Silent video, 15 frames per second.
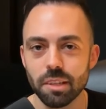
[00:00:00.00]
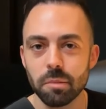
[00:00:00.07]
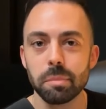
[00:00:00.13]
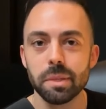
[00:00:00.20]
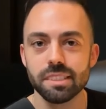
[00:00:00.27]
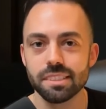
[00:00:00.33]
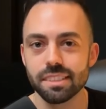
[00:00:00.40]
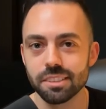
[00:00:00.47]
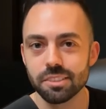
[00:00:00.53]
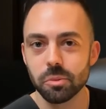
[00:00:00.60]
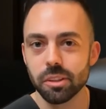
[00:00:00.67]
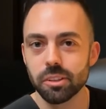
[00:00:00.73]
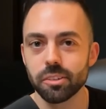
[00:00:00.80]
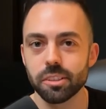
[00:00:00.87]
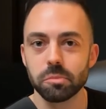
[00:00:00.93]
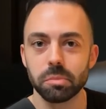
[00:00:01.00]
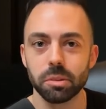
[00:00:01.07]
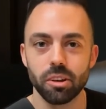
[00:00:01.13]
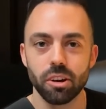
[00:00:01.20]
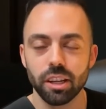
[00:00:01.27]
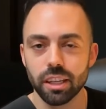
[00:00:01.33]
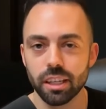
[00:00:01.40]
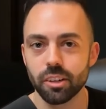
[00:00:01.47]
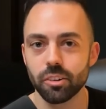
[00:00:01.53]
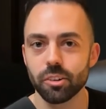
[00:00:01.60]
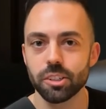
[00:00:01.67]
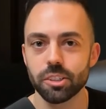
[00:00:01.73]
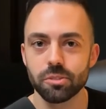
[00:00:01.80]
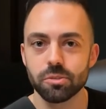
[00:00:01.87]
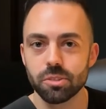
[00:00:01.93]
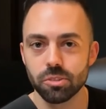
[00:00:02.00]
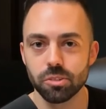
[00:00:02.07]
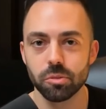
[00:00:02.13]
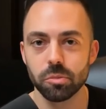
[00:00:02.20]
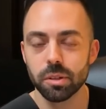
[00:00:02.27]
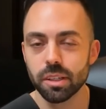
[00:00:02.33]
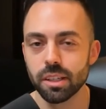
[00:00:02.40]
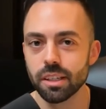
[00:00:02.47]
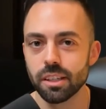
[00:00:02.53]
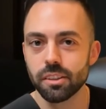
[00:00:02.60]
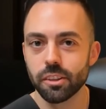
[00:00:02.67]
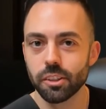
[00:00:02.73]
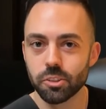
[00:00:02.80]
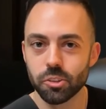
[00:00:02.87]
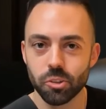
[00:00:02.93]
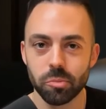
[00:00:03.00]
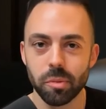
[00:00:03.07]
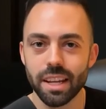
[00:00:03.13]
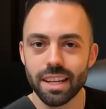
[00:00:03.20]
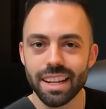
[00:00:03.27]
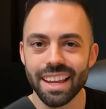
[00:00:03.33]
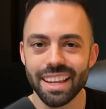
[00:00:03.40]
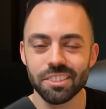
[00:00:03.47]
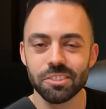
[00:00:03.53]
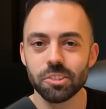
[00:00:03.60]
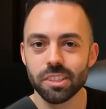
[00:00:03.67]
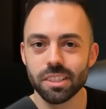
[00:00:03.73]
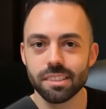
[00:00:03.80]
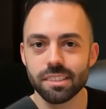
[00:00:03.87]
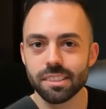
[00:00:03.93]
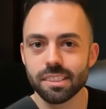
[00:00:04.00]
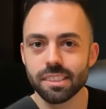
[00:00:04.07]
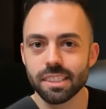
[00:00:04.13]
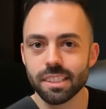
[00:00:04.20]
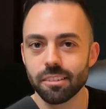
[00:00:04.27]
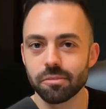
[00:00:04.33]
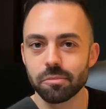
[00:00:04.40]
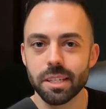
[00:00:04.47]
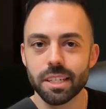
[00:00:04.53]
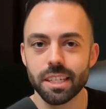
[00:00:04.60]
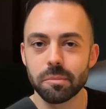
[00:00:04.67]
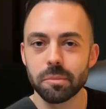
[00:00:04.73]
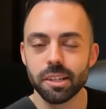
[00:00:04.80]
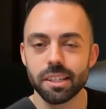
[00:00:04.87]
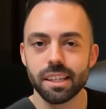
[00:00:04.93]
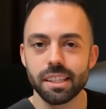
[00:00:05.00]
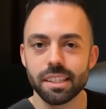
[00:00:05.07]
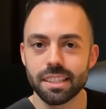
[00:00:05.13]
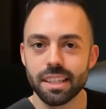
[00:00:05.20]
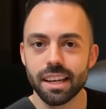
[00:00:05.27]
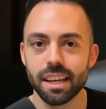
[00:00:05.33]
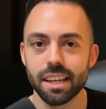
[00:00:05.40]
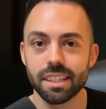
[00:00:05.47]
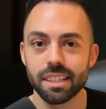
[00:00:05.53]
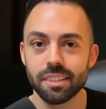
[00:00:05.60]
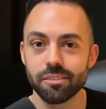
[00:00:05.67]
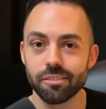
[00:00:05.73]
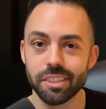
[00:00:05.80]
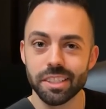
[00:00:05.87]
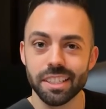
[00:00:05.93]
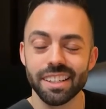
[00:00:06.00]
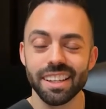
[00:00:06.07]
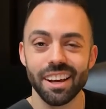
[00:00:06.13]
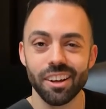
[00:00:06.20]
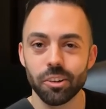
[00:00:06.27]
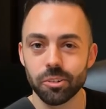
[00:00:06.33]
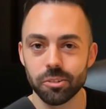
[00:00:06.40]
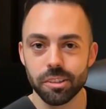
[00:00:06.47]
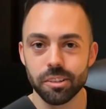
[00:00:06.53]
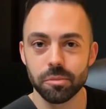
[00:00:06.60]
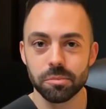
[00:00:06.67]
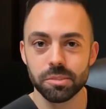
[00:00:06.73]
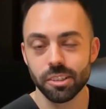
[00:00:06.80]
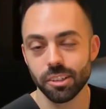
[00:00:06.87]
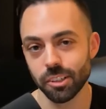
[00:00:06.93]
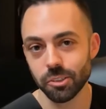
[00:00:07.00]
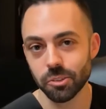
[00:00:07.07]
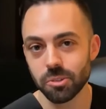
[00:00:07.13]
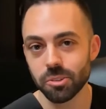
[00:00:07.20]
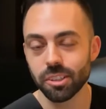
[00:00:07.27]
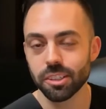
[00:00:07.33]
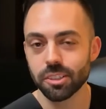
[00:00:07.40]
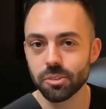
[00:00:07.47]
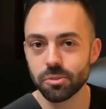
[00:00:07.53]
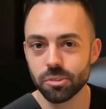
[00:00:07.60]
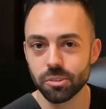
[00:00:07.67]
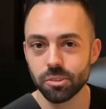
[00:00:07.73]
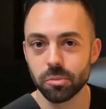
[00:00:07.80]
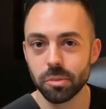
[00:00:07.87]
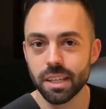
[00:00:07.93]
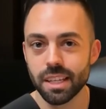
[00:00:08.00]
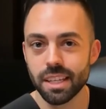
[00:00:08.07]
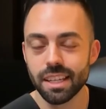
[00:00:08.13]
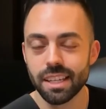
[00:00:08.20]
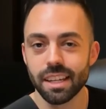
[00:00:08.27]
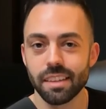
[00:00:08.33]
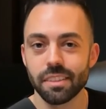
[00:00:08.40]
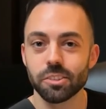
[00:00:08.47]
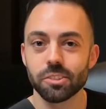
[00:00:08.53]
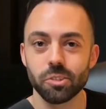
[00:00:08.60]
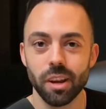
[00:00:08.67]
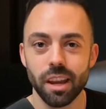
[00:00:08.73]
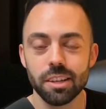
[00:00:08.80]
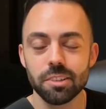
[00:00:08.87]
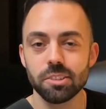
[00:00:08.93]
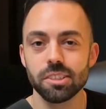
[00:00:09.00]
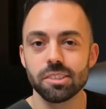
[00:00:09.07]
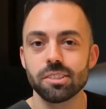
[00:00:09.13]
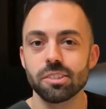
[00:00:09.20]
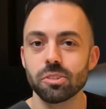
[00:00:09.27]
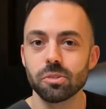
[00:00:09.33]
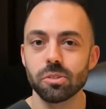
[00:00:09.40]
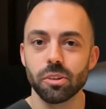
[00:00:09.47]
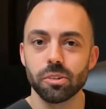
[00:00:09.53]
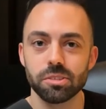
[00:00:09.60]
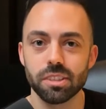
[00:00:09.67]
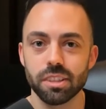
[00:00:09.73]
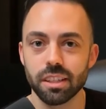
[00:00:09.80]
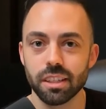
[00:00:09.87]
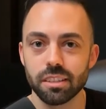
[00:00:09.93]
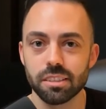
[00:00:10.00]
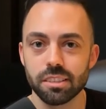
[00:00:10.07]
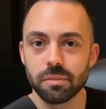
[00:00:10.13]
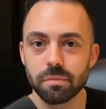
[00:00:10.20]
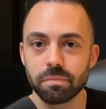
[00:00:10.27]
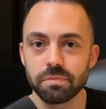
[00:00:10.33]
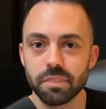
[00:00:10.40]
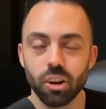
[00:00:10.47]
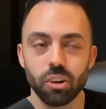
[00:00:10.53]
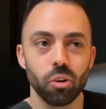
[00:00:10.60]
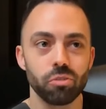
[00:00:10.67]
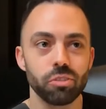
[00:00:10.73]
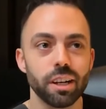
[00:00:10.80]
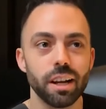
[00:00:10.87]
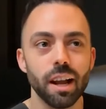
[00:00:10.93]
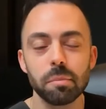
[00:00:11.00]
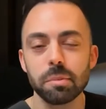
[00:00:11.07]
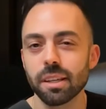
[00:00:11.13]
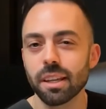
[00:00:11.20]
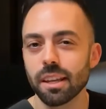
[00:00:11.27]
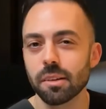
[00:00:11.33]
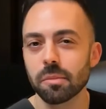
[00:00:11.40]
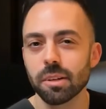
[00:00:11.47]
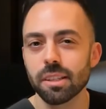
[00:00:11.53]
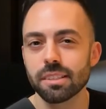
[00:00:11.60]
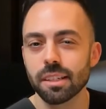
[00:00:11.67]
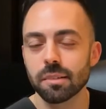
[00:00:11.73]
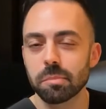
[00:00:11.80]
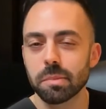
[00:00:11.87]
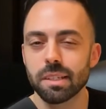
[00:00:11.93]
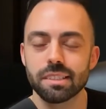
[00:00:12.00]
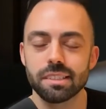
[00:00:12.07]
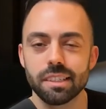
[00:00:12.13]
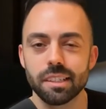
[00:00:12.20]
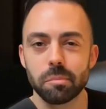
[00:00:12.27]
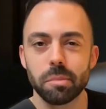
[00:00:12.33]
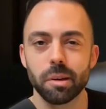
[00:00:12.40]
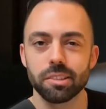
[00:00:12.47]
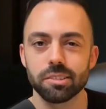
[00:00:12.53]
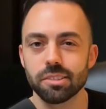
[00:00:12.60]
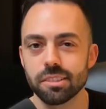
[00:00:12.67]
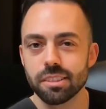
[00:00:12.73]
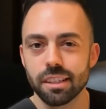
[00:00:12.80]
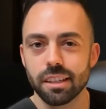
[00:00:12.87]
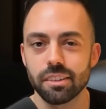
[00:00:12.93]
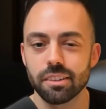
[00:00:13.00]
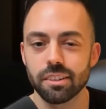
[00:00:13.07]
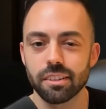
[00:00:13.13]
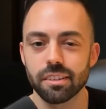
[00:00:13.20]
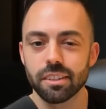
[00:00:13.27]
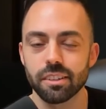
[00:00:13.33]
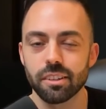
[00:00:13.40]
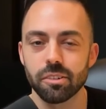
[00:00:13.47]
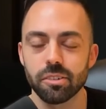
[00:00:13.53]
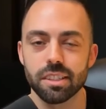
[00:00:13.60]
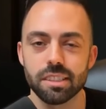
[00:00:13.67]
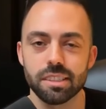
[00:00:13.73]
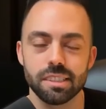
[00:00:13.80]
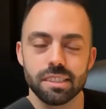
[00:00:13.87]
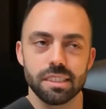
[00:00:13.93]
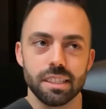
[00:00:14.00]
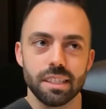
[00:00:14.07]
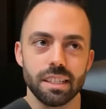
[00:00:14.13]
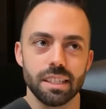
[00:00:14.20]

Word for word: business, whether it's blogging or YouTube, the two main engines of making money online via algorithms are Google and YouTube. And the strategies to do those things aren't overcomplicated, but it's like piecing a puzzle together. You know, it's